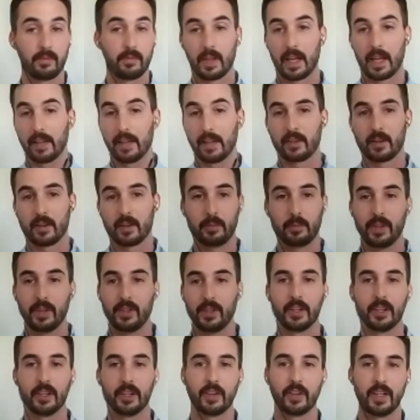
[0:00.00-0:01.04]
I
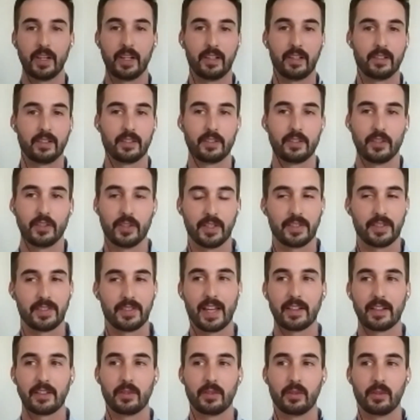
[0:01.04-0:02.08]
completely agree, Joyce.
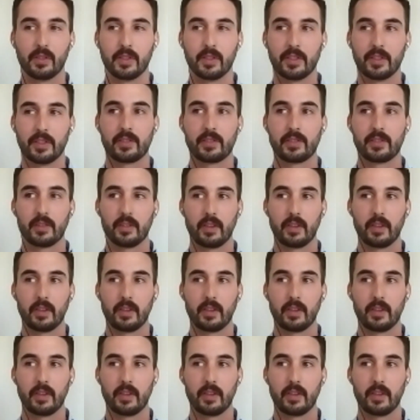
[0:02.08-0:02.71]
That tool is